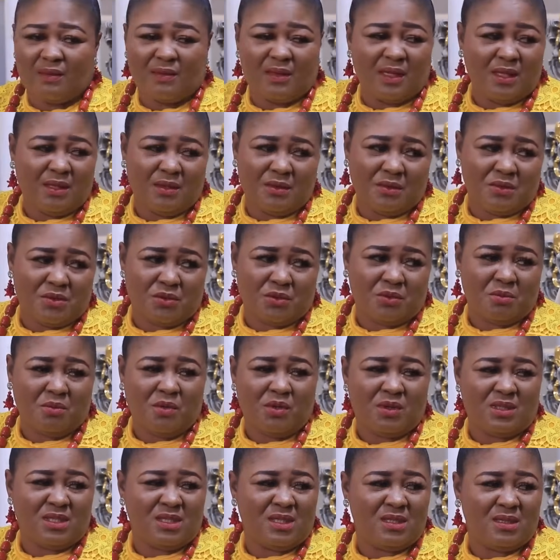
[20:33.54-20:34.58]
Thank you so
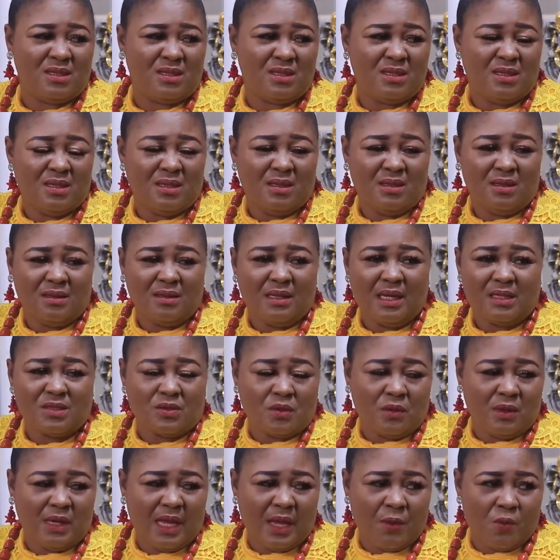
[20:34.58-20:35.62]
much.
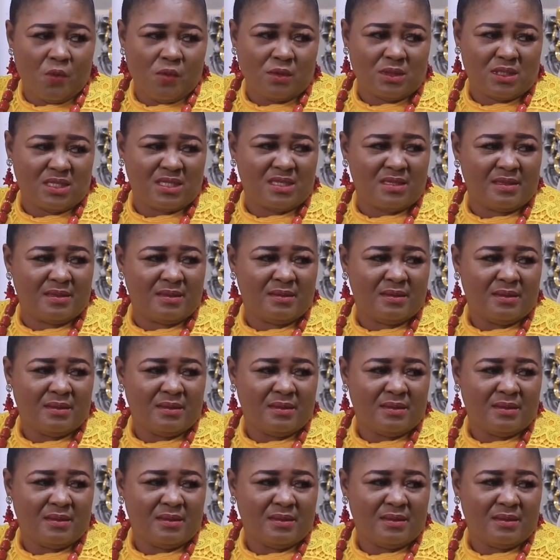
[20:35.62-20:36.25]
That's all I want.